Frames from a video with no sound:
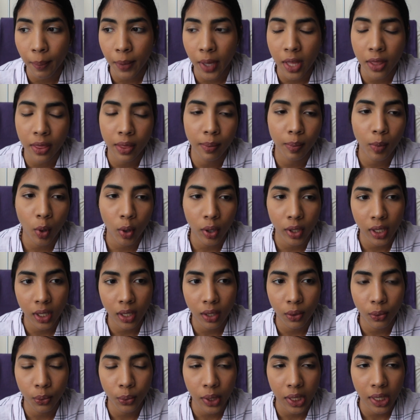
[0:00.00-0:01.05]
In the
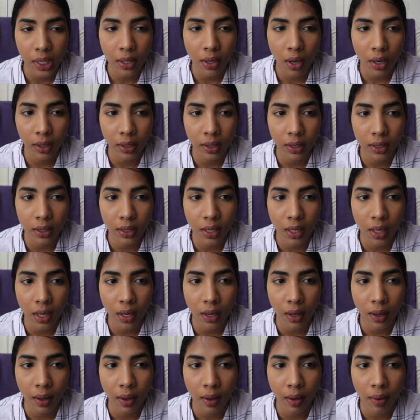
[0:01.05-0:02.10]
morning we got
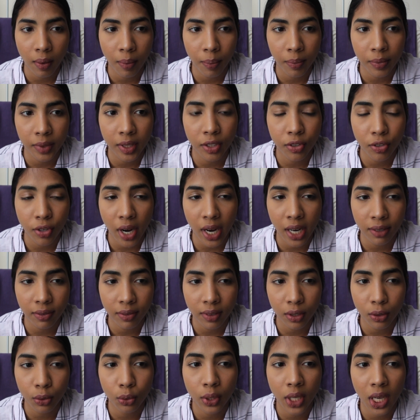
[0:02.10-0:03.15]
the
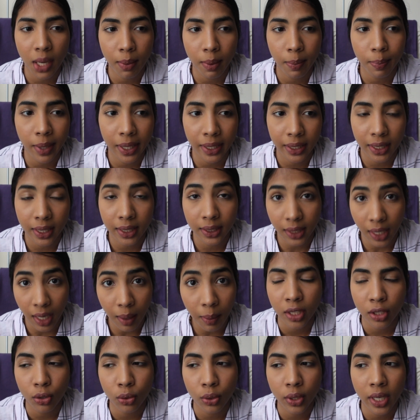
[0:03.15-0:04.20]
driver who came and picked us up.
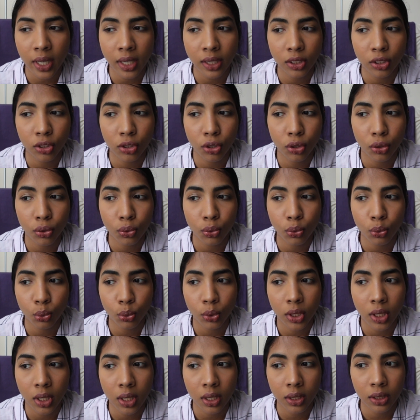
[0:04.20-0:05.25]
He took us to
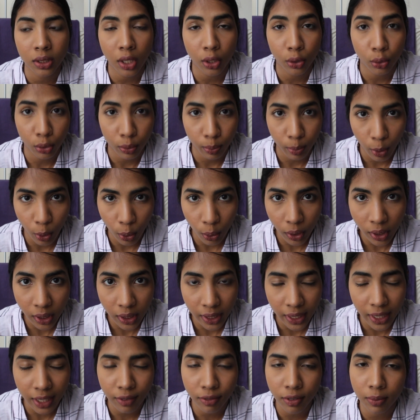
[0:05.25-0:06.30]
the Sanur port,
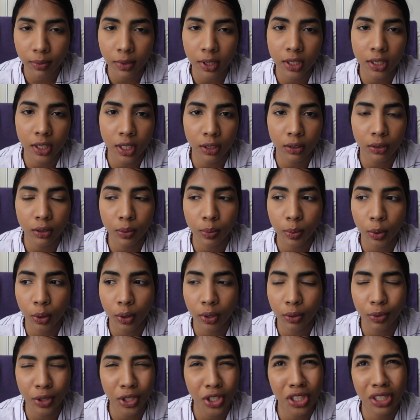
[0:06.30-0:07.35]
and from the Sanur
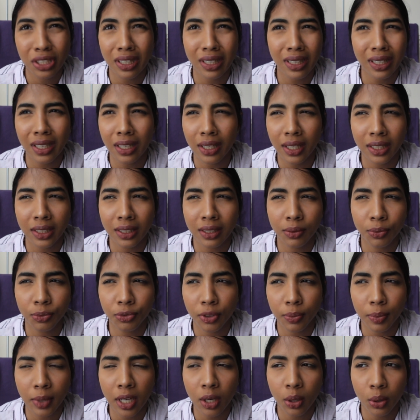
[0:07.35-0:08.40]
port, which is
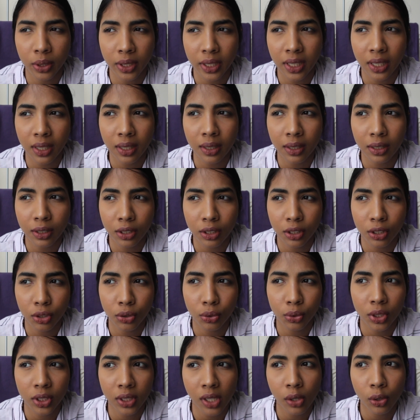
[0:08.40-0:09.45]
from our hotel to
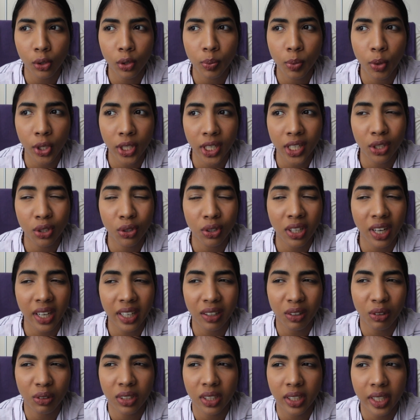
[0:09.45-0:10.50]
the Sanur port, it took
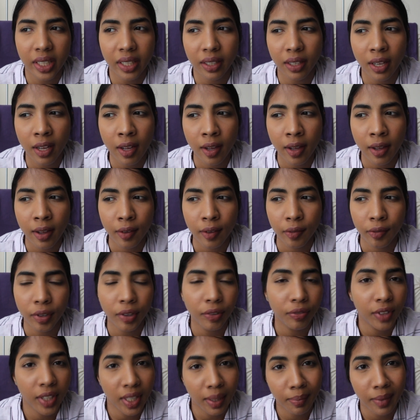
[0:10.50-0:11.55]
like only
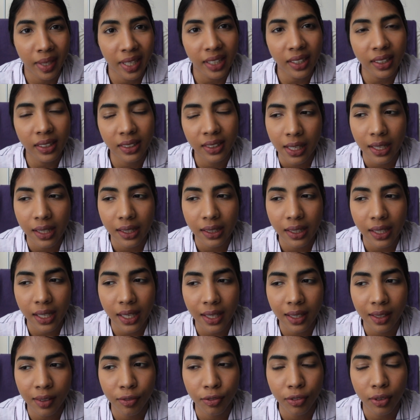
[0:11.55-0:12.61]
15 minutes. And
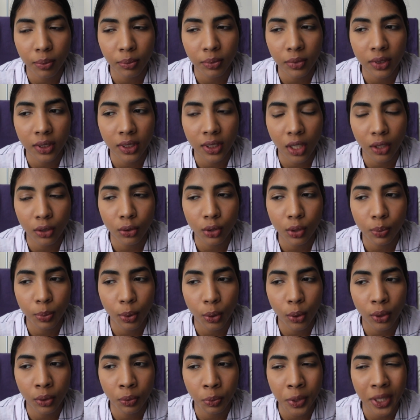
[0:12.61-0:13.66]
then from Sanur
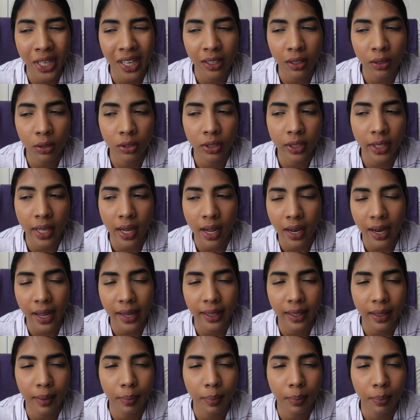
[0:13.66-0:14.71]
port we had to stay
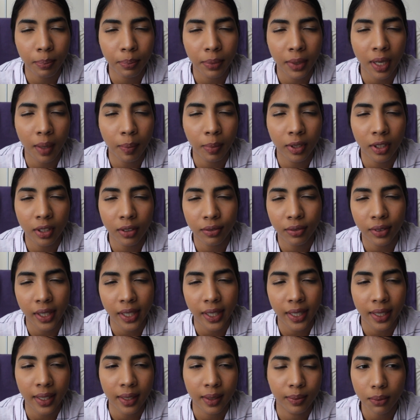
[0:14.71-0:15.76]
like a couple of
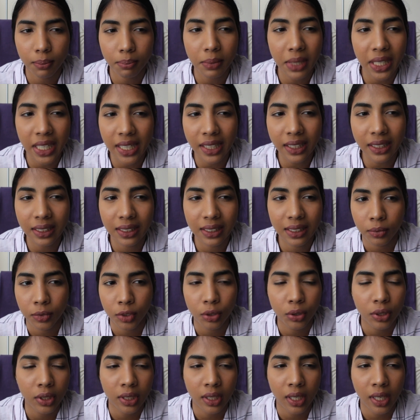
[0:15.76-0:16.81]
like minutes.
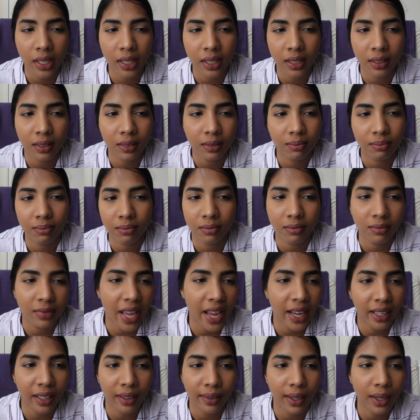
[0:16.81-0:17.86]
You can like
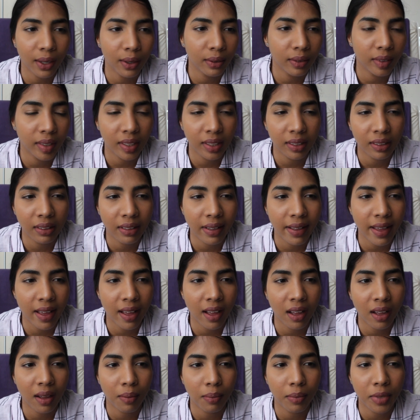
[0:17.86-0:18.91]
hang around in
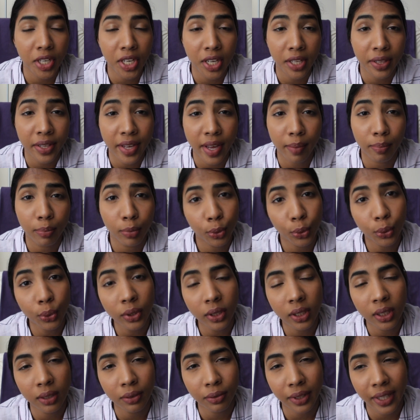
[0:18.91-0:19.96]
near their
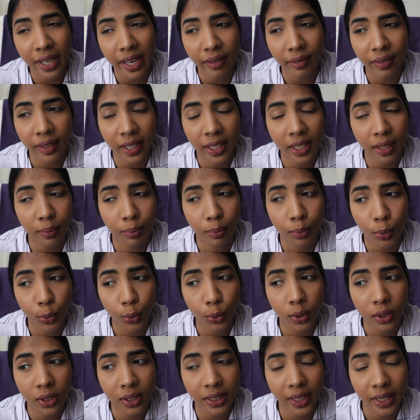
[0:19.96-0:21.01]
booth. They have like a
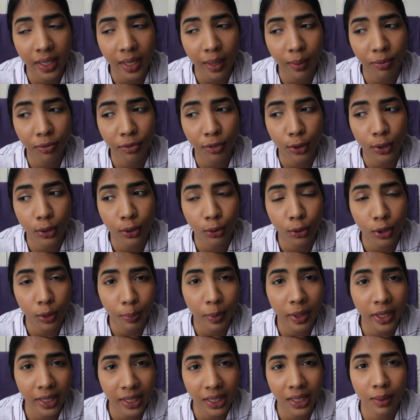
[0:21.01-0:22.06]
booth set up for those
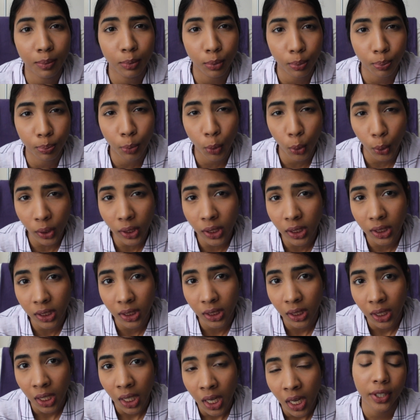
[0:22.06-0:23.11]
particular
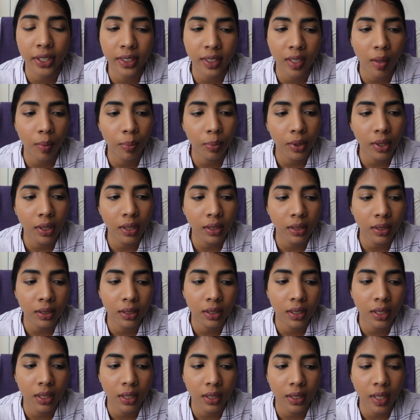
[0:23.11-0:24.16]
ports. For example,
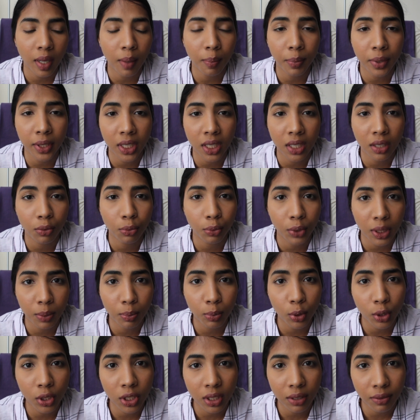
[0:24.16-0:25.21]
the company we
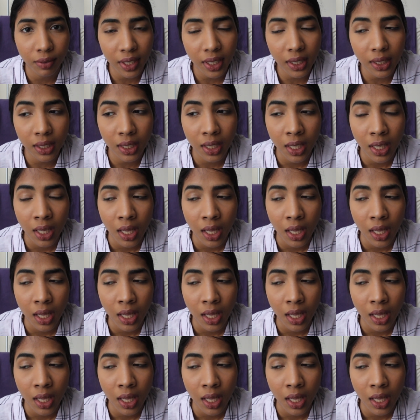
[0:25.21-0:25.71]
booked with